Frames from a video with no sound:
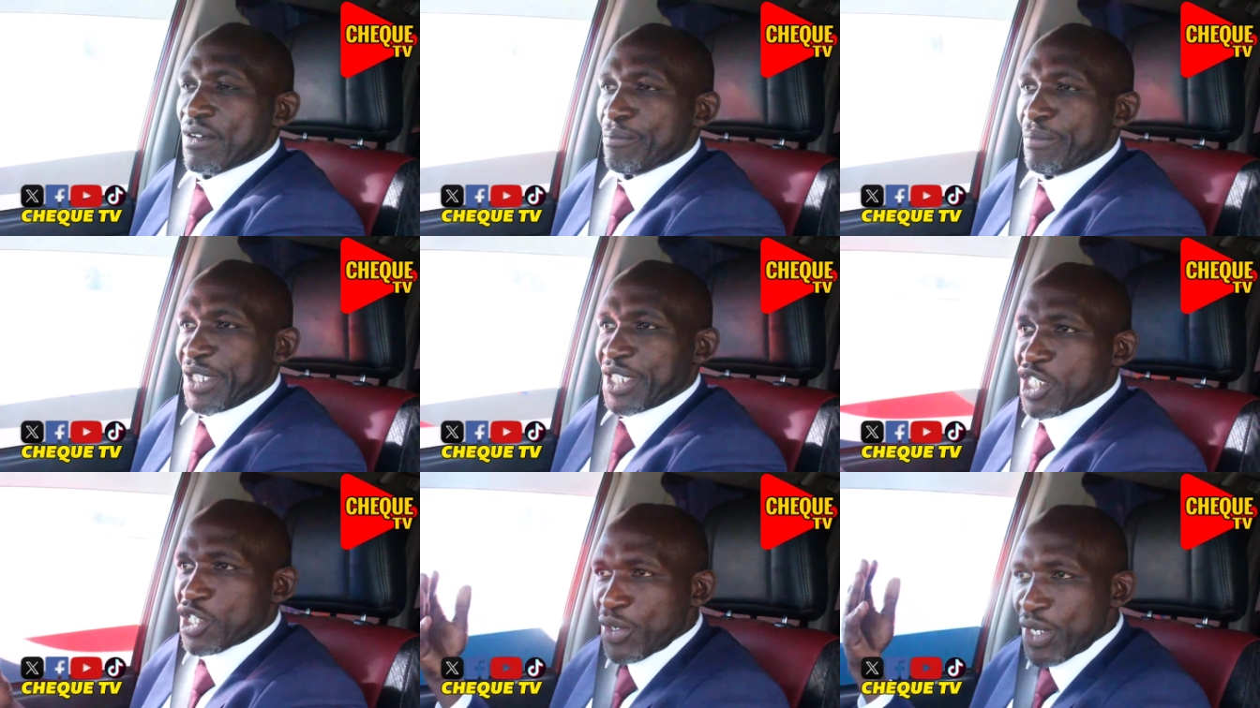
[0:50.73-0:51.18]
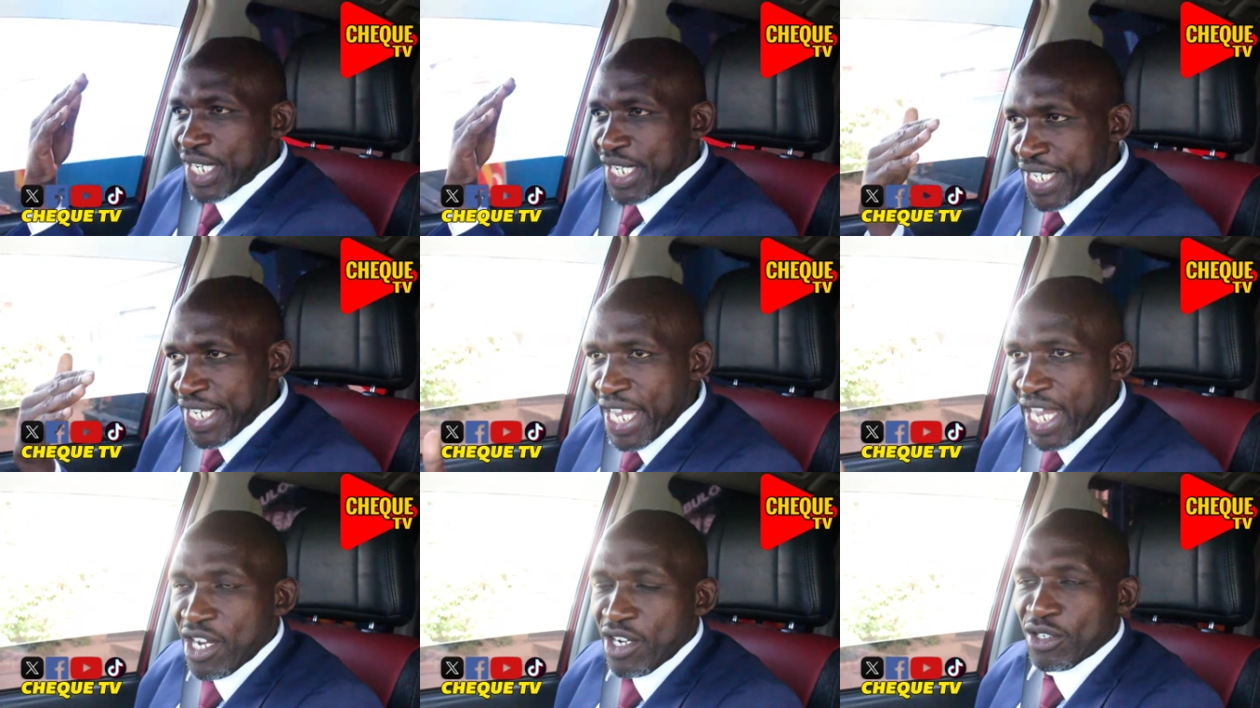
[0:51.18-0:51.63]
between
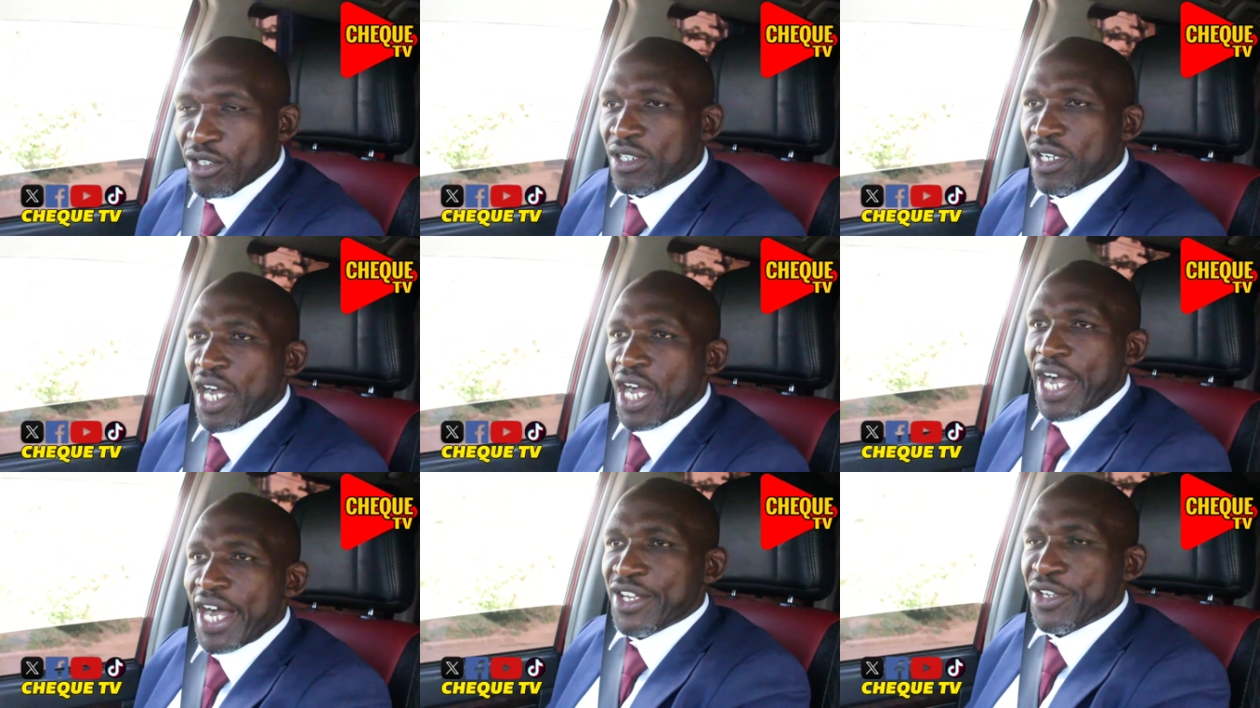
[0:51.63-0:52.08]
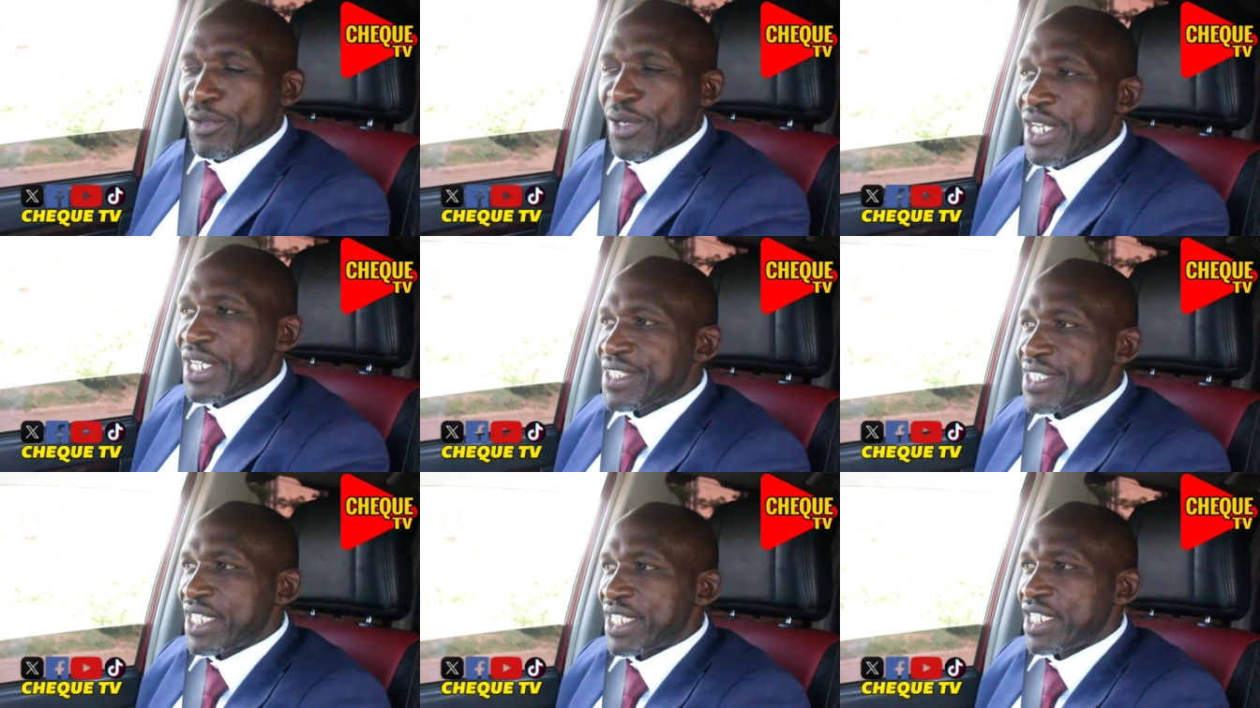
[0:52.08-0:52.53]
now and
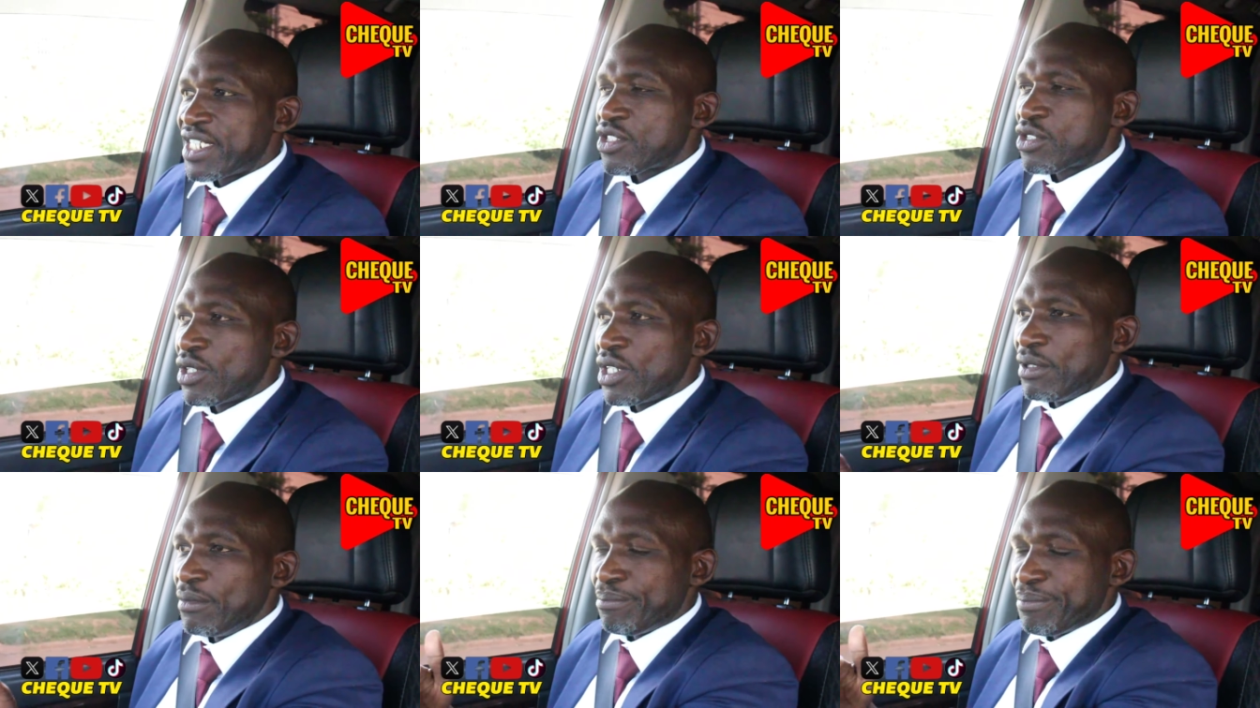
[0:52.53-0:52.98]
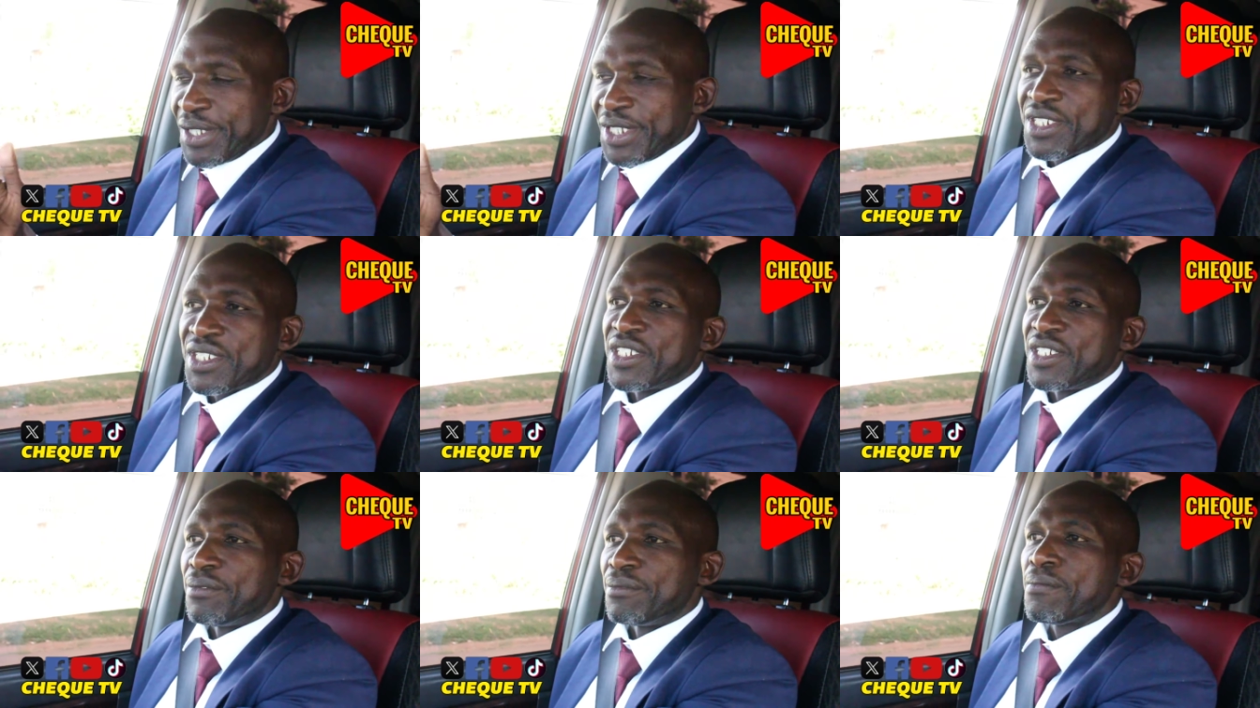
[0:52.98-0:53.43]
when the Senate should
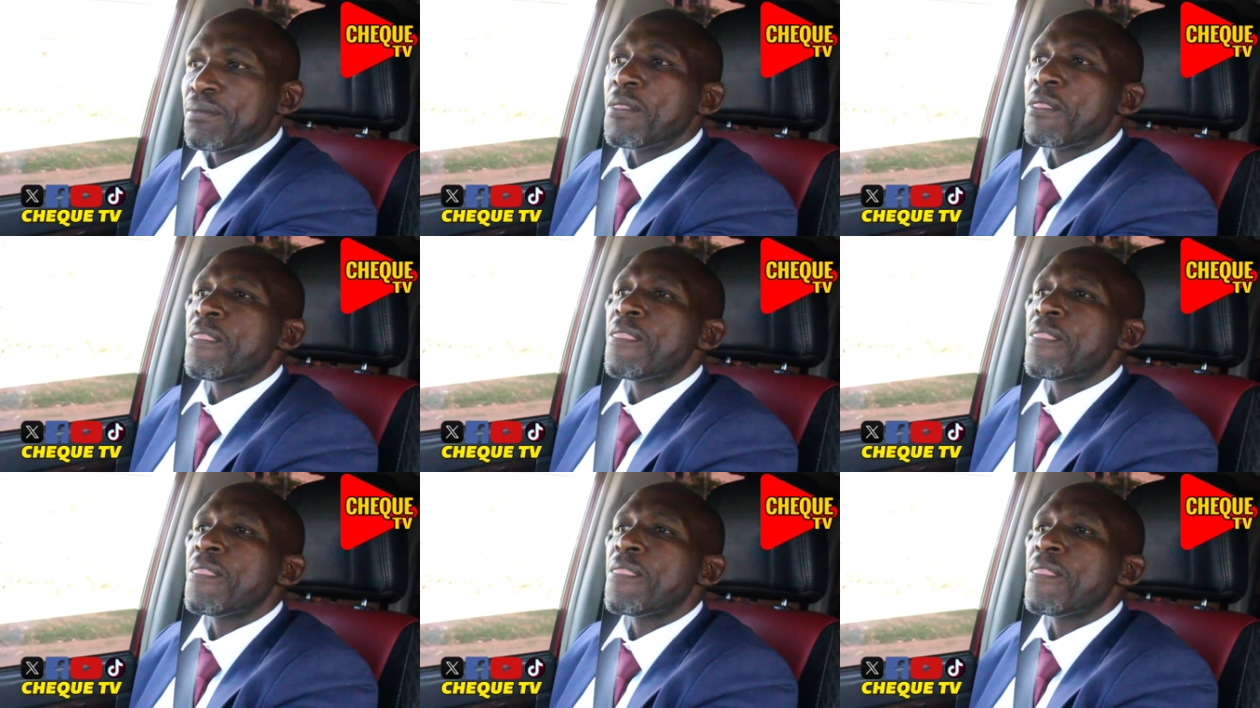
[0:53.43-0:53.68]
impeach him,